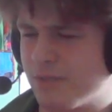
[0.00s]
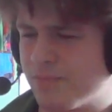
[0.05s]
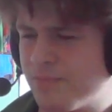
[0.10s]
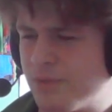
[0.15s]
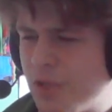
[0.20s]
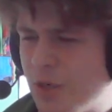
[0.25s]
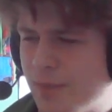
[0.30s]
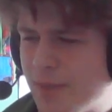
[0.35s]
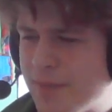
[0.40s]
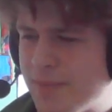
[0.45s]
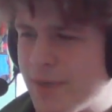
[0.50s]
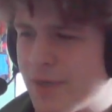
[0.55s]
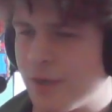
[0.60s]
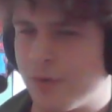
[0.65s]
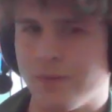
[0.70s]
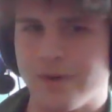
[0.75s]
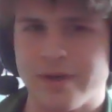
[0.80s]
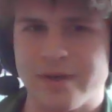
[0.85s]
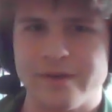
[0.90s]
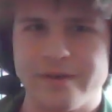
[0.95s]
show my
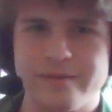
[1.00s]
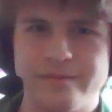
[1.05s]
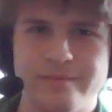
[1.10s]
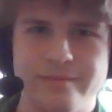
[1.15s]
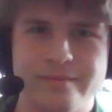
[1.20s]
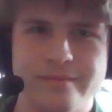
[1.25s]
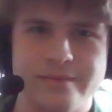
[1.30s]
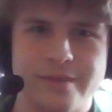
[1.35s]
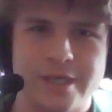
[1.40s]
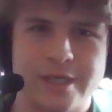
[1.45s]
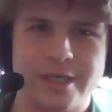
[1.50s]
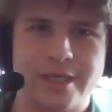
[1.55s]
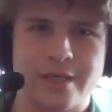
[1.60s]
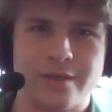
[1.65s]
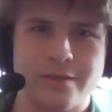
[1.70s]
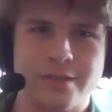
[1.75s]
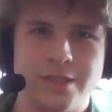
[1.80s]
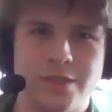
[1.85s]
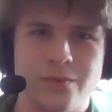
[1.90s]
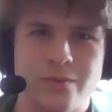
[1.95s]
bigger one. There we go,
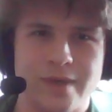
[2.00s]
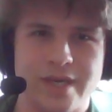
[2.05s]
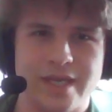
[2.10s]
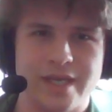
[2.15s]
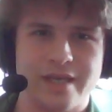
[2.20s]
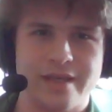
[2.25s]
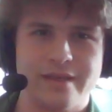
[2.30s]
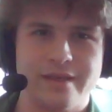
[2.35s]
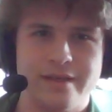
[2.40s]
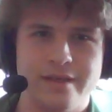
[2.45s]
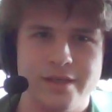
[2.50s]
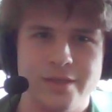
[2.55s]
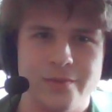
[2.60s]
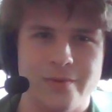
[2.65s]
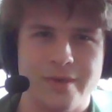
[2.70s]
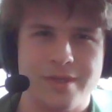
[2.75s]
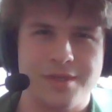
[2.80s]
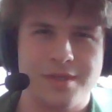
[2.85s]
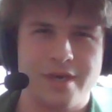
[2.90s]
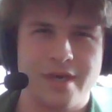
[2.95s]
D20.
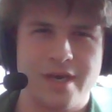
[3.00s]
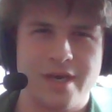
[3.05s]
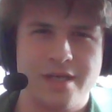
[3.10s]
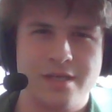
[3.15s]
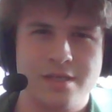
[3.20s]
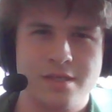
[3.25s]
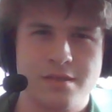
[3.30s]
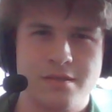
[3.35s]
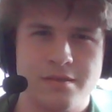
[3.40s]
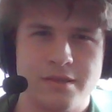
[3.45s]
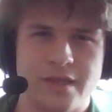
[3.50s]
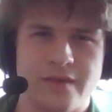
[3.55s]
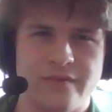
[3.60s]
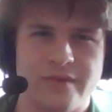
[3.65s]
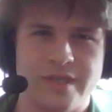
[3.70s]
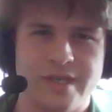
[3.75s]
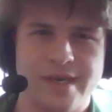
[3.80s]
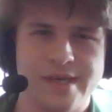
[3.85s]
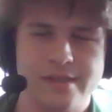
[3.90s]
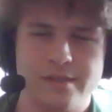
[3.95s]
20 sides,
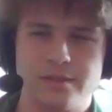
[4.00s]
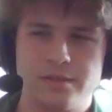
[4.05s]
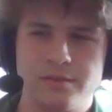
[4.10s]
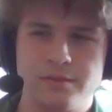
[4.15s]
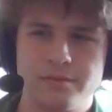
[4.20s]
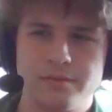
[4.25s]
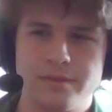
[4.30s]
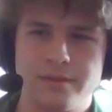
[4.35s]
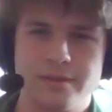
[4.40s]
lovely dice.